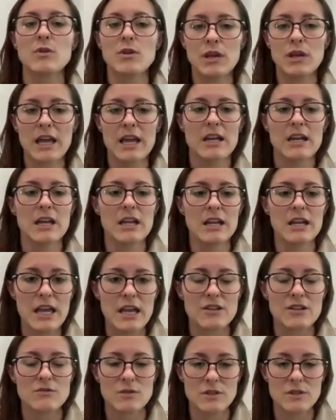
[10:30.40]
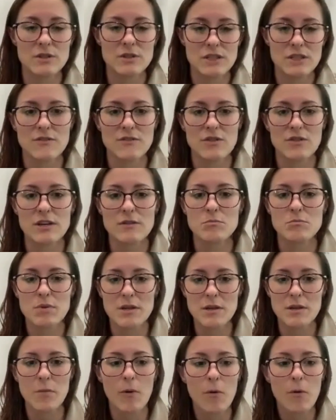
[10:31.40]
communicate and engage with these different
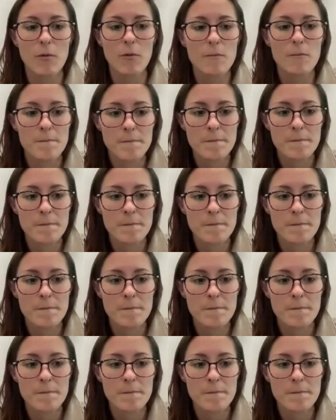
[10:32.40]
people.